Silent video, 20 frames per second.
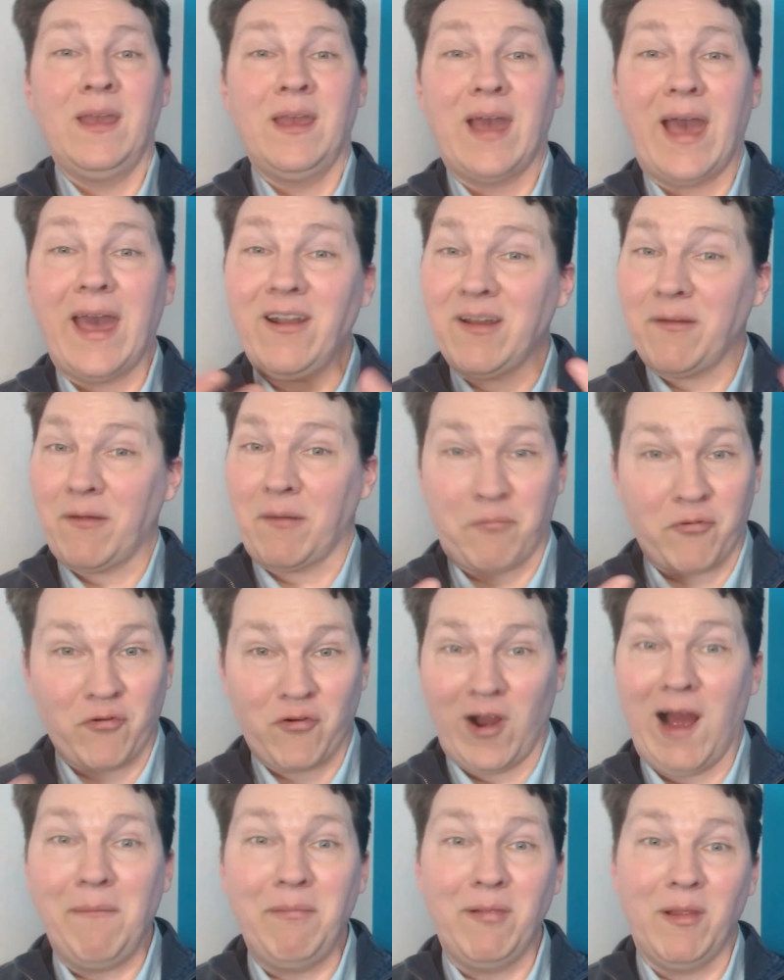I don't have a
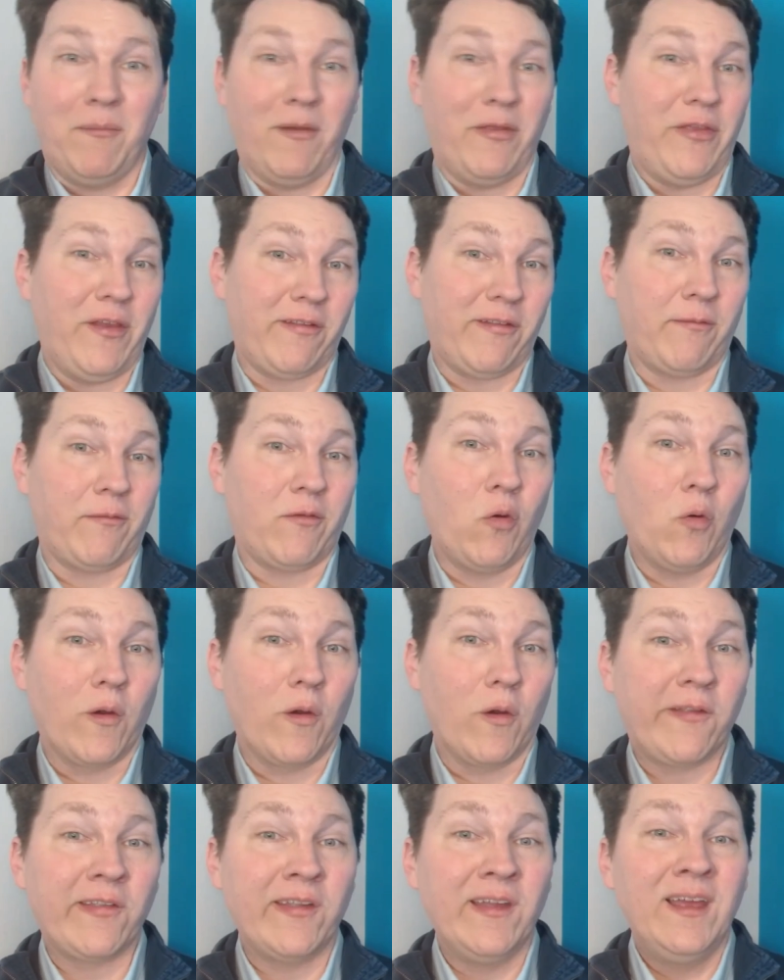problem with this, of
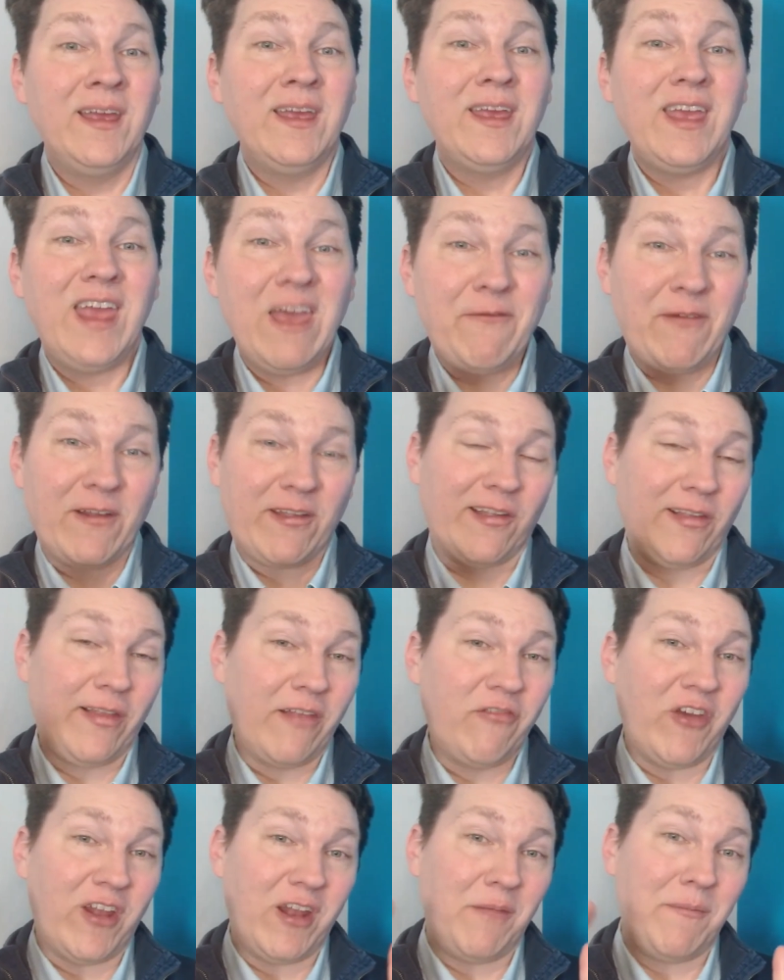course, if it's a
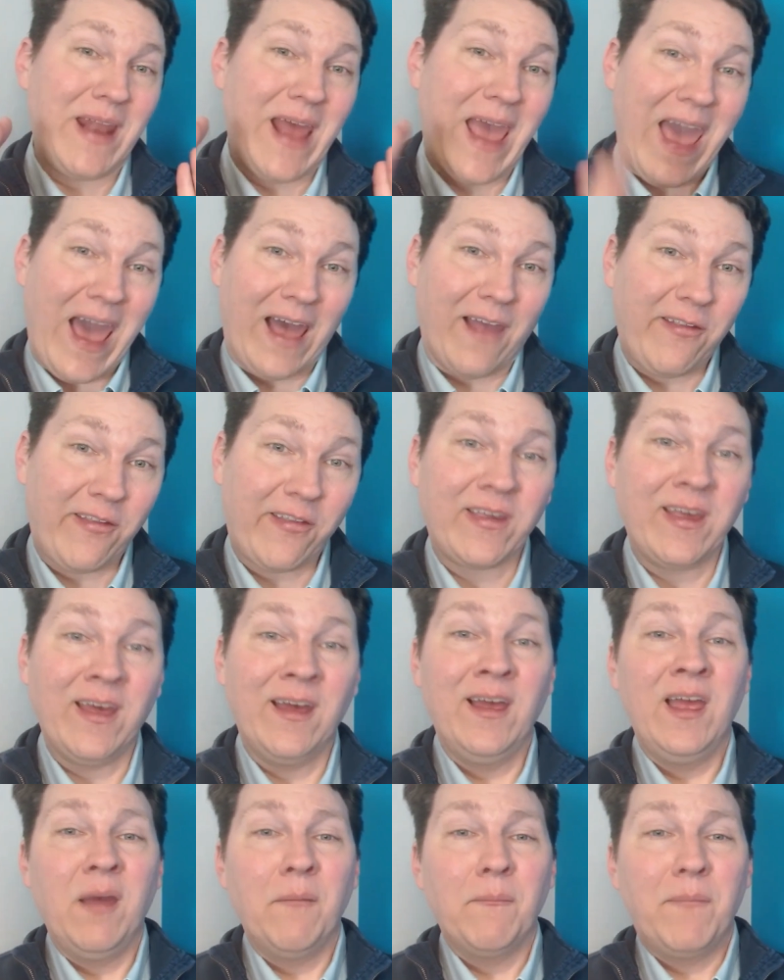legitimate ask.
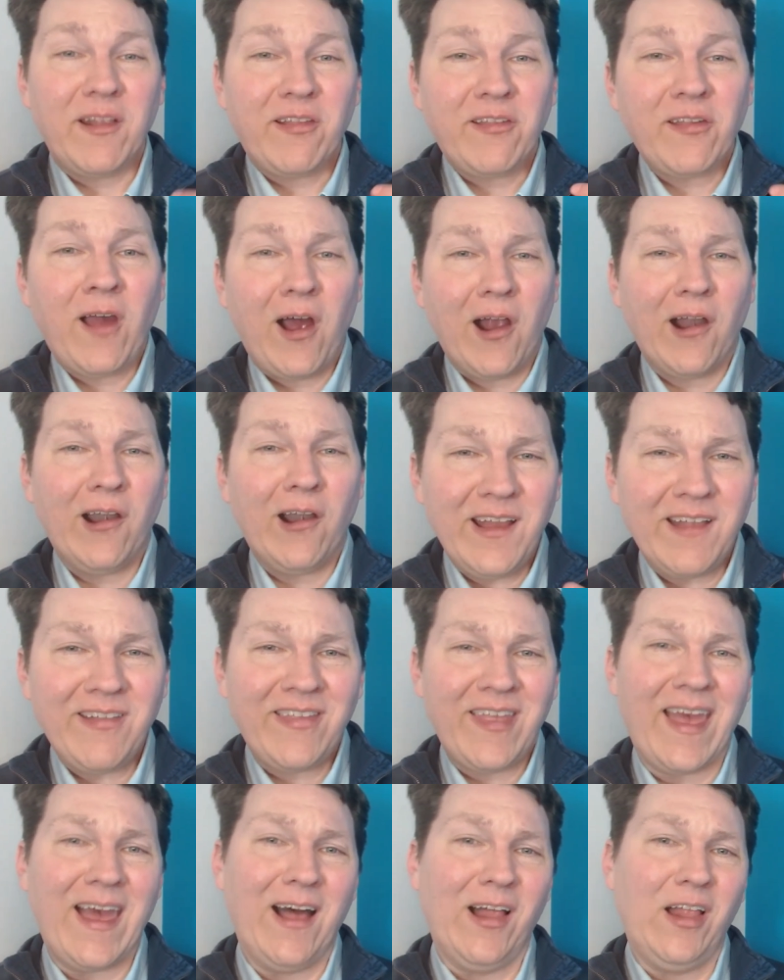But it's hard to
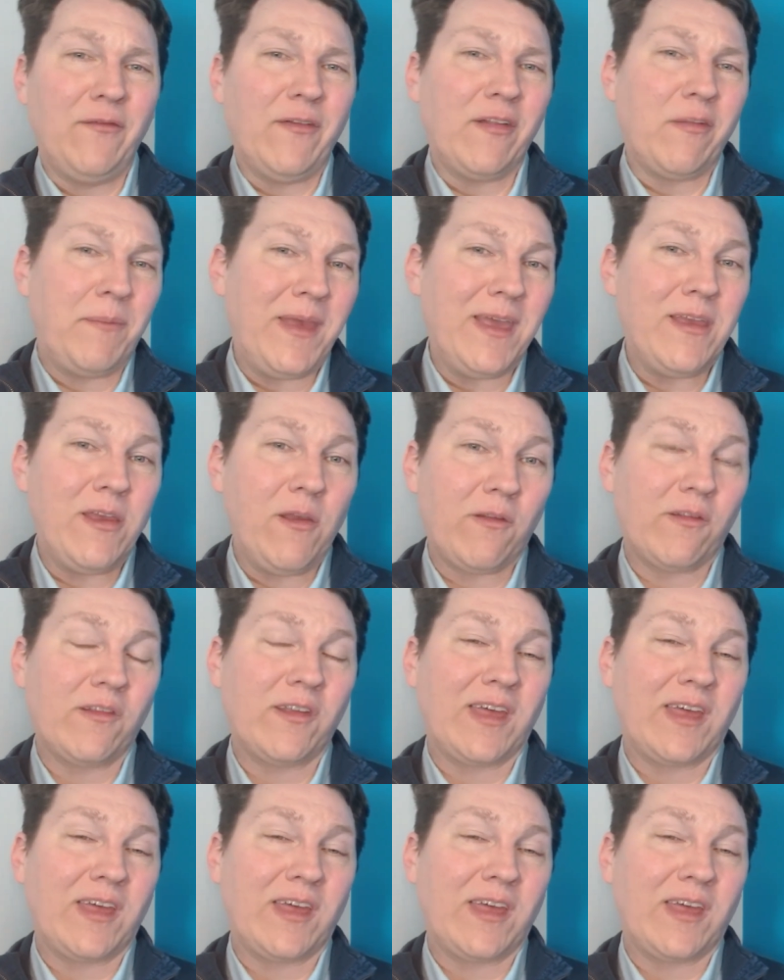tell if it's being used to